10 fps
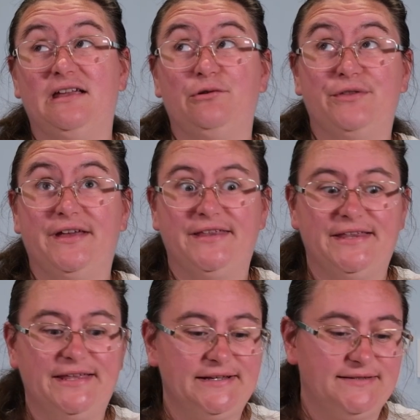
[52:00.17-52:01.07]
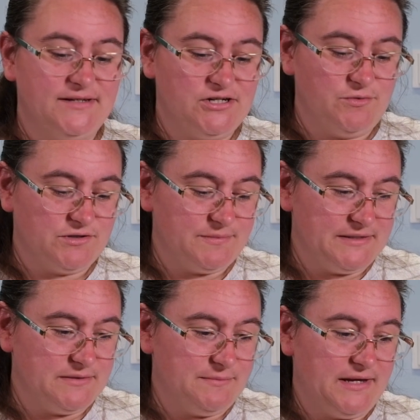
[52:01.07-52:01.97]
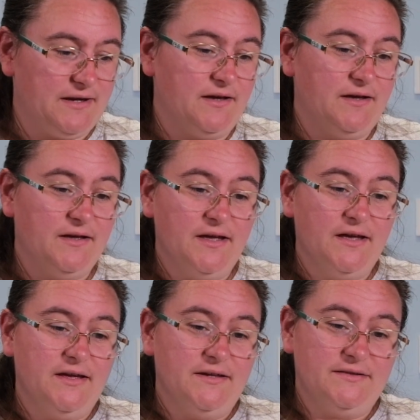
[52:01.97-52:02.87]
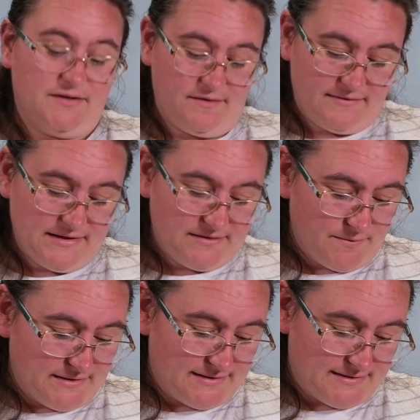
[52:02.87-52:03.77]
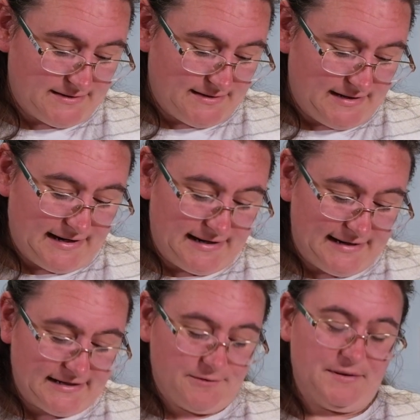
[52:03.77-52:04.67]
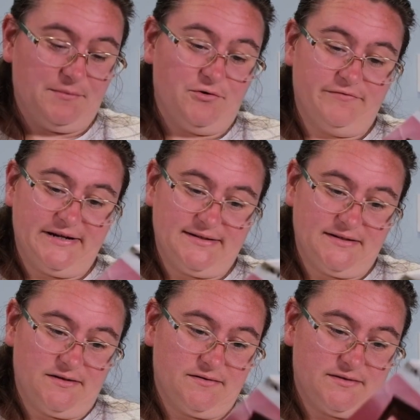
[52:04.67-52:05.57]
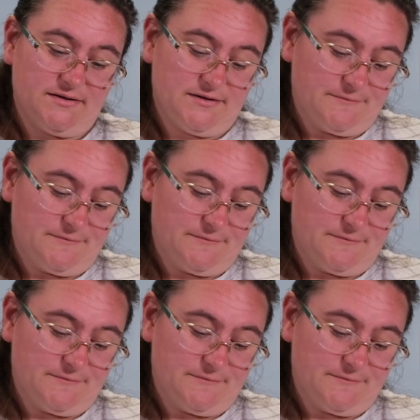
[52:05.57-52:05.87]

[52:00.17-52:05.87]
all the other things that she wants me to make her. So this one's a little bit more recent.